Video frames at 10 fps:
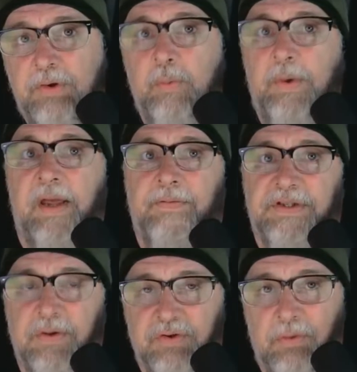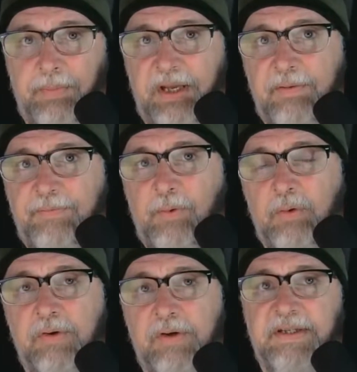We have a social media
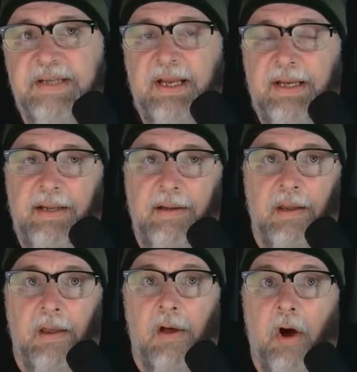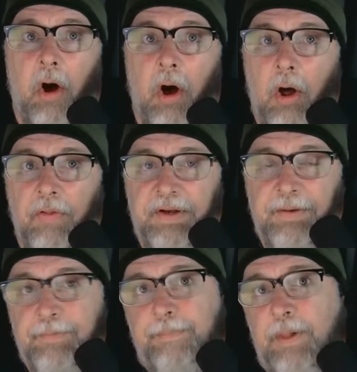folder containing all the
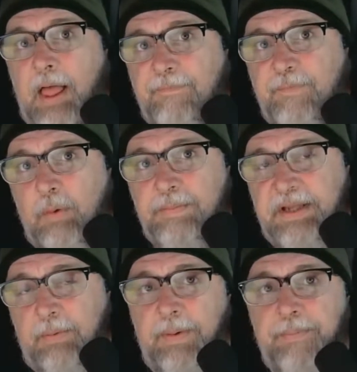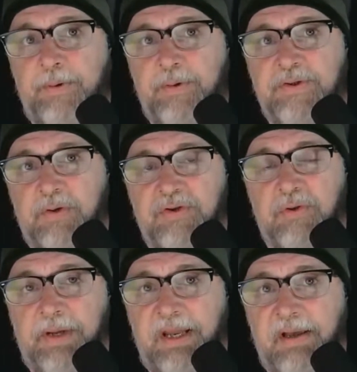different platforms that we produce social
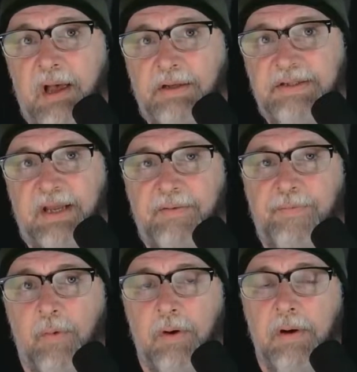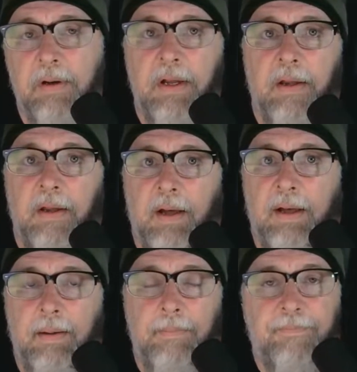media content for,
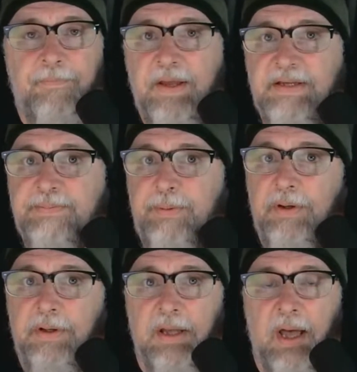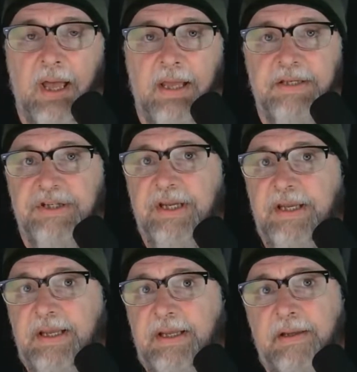Facebook,
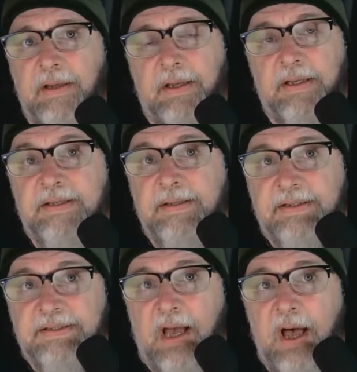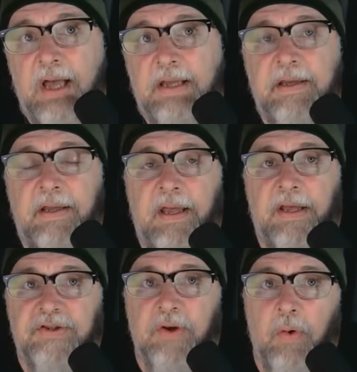IG, TikTok.
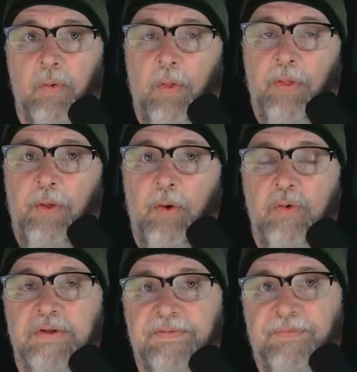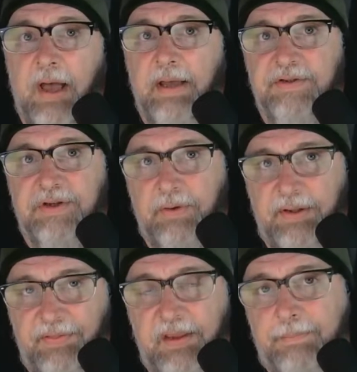So those files are
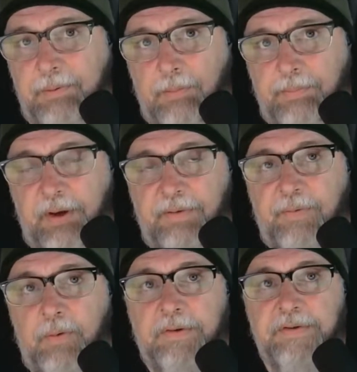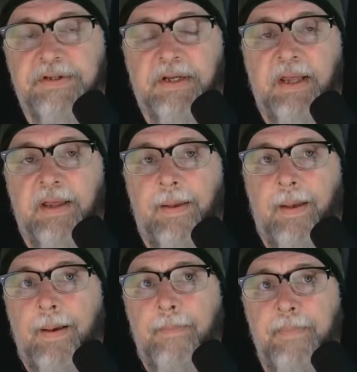in the appropriate folders.
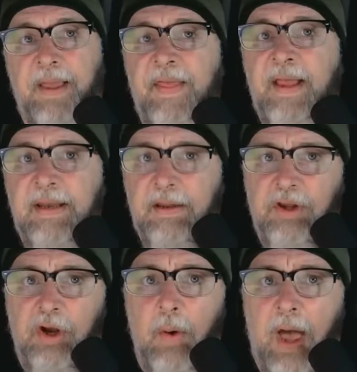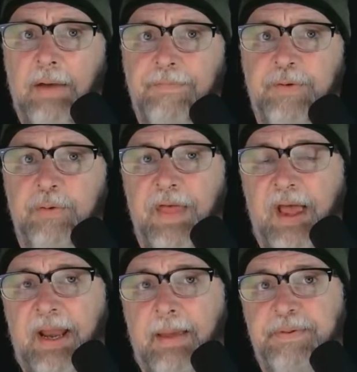And then, after
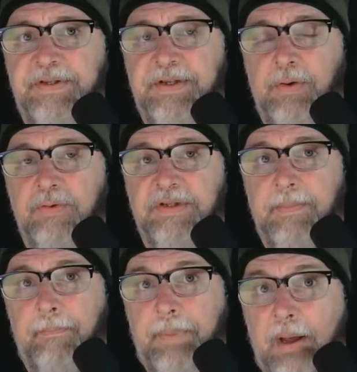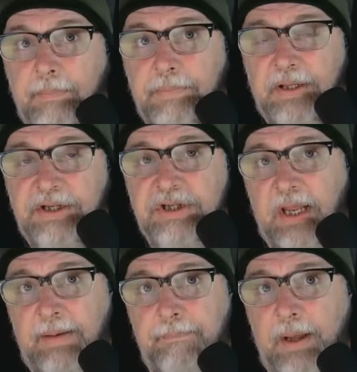that episode's published
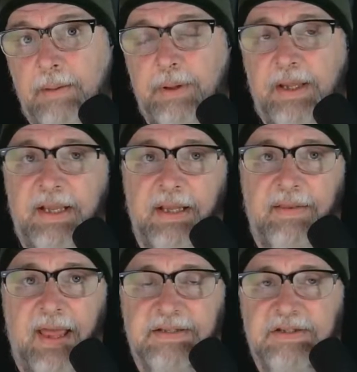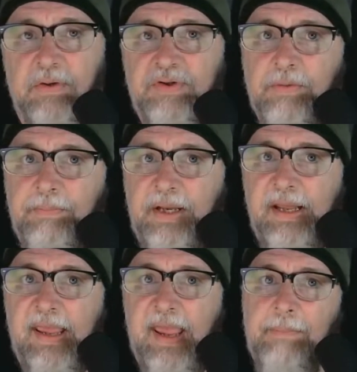and public and that social
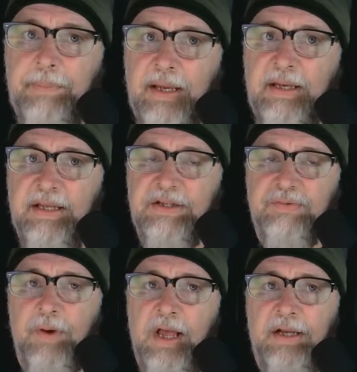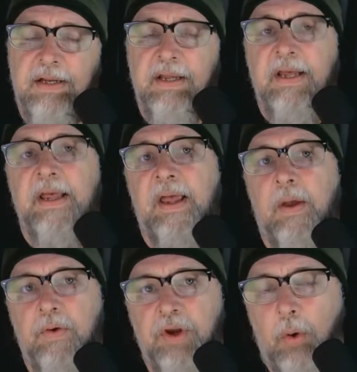media campaign has run,
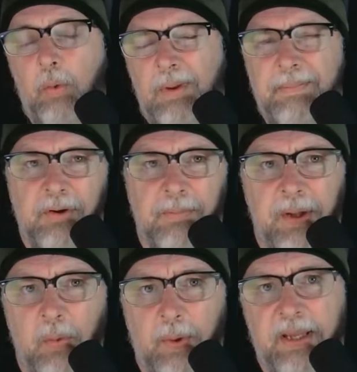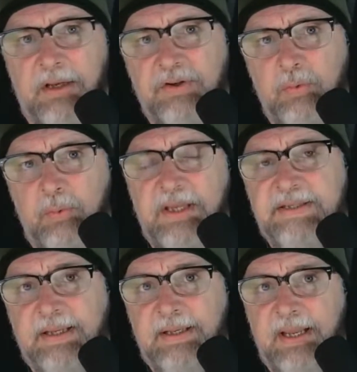it could be a week, 2 weeks,
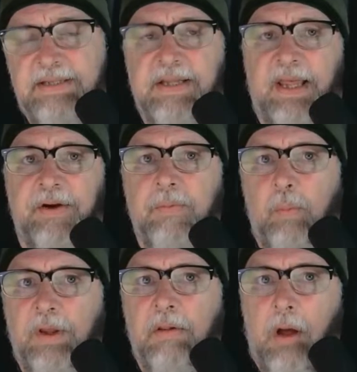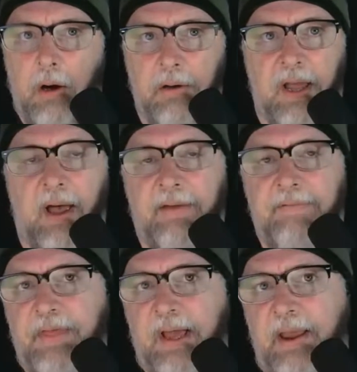10 days later, we'll
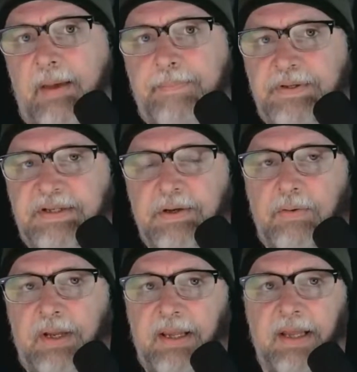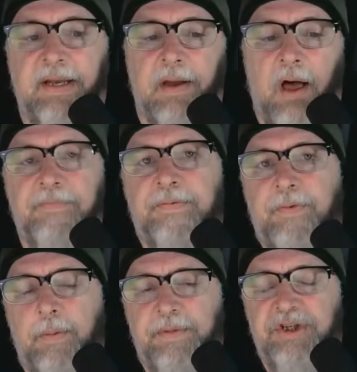archive that episode and get it off of
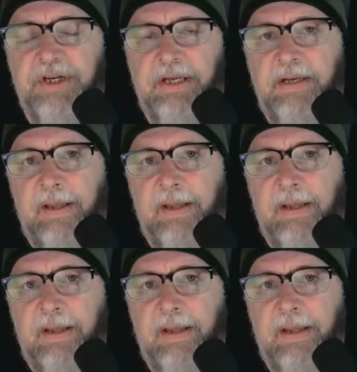our machine.